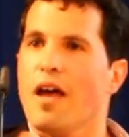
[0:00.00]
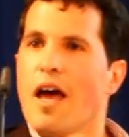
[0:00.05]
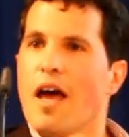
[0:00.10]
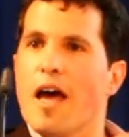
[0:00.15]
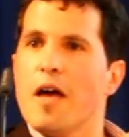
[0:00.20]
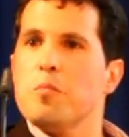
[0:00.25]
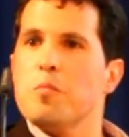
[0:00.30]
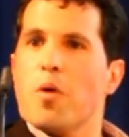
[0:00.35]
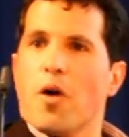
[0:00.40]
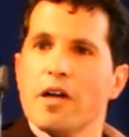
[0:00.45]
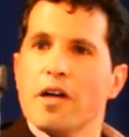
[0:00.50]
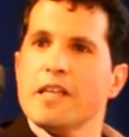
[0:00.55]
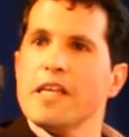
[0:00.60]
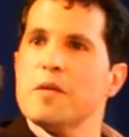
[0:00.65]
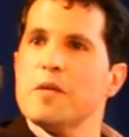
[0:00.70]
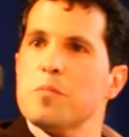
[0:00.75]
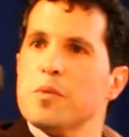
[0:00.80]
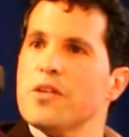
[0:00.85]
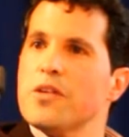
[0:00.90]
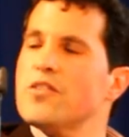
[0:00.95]
And partly
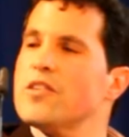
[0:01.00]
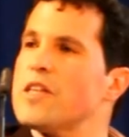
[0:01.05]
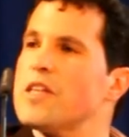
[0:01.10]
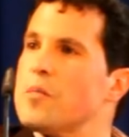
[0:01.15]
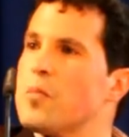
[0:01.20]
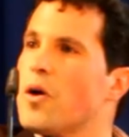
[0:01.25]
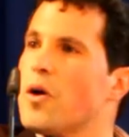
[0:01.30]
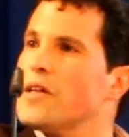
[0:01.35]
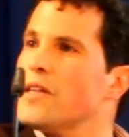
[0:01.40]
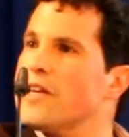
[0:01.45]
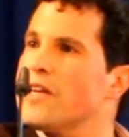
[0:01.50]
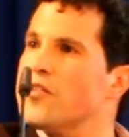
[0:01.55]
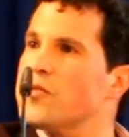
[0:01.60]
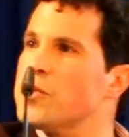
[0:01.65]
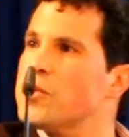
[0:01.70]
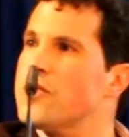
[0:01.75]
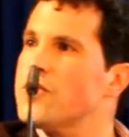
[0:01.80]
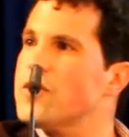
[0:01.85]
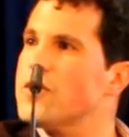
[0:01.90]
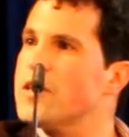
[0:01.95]
implicitly, partly
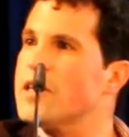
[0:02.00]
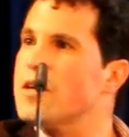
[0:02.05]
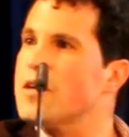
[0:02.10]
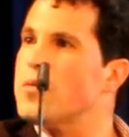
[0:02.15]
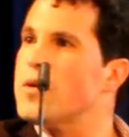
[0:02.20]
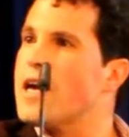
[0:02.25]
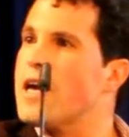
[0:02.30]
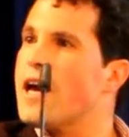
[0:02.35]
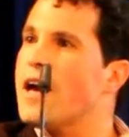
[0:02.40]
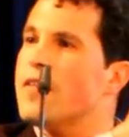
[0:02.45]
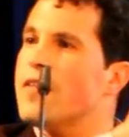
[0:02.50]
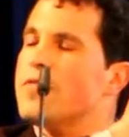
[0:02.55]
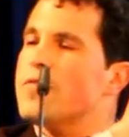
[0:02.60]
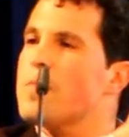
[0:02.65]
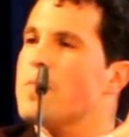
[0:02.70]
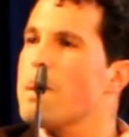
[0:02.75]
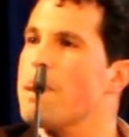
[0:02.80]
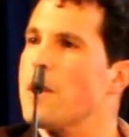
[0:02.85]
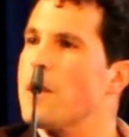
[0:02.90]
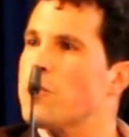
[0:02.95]
explicitly, we have
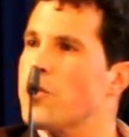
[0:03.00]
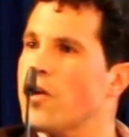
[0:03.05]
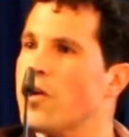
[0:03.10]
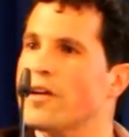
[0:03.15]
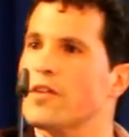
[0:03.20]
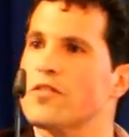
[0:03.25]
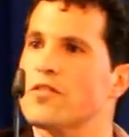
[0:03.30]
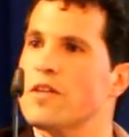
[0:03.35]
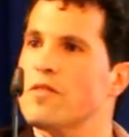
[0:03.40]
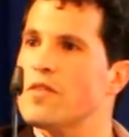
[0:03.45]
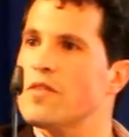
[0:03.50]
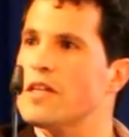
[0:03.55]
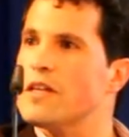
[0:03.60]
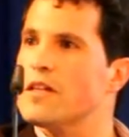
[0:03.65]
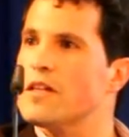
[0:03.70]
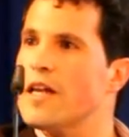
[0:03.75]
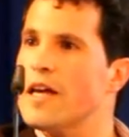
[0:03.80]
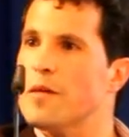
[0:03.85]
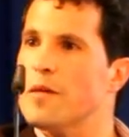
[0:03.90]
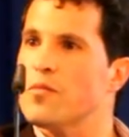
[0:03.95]
productivity
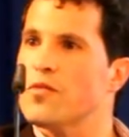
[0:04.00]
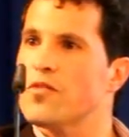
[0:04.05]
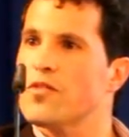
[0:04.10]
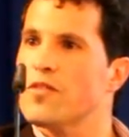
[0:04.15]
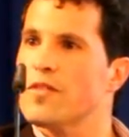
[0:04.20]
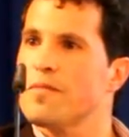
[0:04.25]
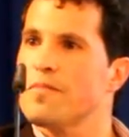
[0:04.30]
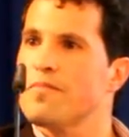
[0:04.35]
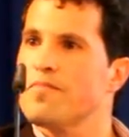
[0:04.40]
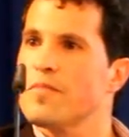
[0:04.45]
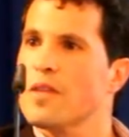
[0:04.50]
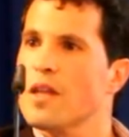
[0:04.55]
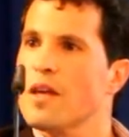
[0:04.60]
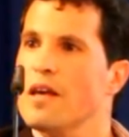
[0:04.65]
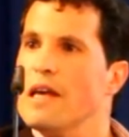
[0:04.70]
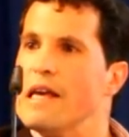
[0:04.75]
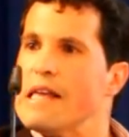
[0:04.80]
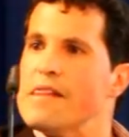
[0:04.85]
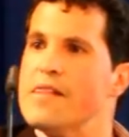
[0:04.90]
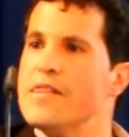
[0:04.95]
claims.
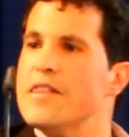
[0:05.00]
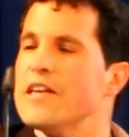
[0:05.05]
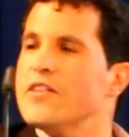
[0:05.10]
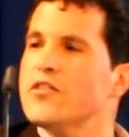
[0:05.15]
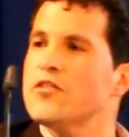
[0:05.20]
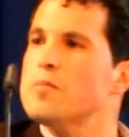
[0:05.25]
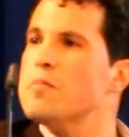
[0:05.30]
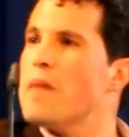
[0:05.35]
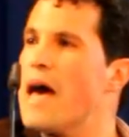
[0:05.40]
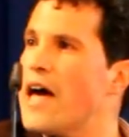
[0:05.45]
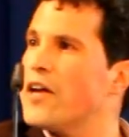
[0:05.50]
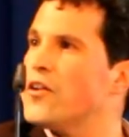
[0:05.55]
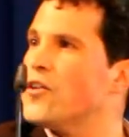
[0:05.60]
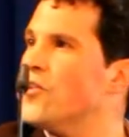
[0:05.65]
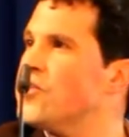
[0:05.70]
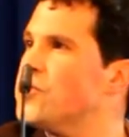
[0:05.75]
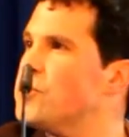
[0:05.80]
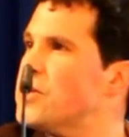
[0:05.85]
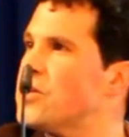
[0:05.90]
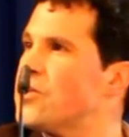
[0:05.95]
This
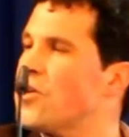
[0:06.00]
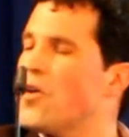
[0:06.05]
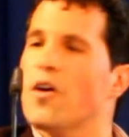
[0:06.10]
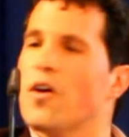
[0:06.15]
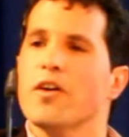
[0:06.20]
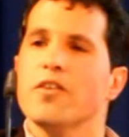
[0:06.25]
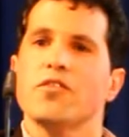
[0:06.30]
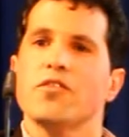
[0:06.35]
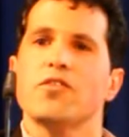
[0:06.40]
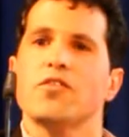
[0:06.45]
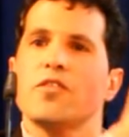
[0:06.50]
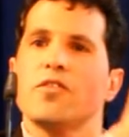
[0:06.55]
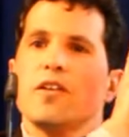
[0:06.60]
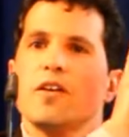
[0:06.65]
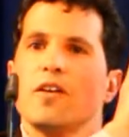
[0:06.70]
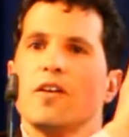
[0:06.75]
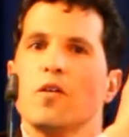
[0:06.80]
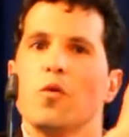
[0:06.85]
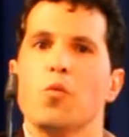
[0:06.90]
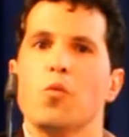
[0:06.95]
matters because
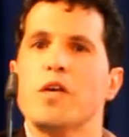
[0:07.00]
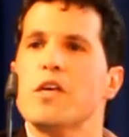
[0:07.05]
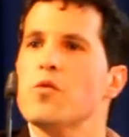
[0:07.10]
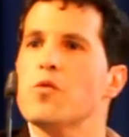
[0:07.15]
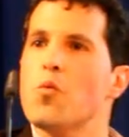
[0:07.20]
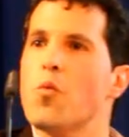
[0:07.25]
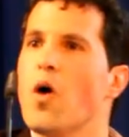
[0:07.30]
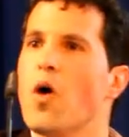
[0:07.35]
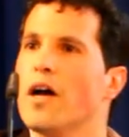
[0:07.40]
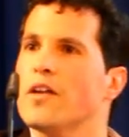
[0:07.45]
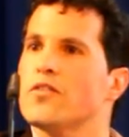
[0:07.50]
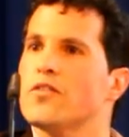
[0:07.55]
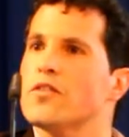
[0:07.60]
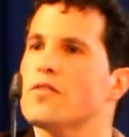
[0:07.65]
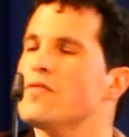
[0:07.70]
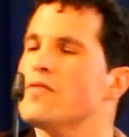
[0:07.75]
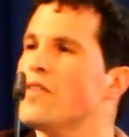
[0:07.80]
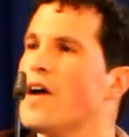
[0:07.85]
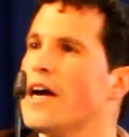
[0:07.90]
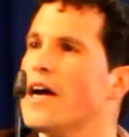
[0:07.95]
we want to
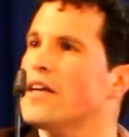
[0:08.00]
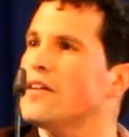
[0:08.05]
fight